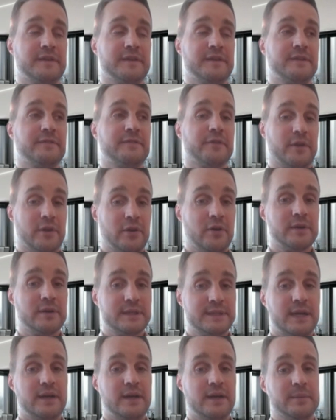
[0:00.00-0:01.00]
for a long
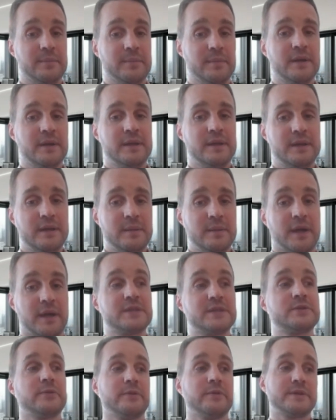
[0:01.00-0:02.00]
time by
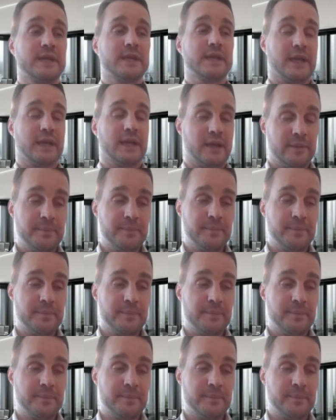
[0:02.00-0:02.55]
sourcing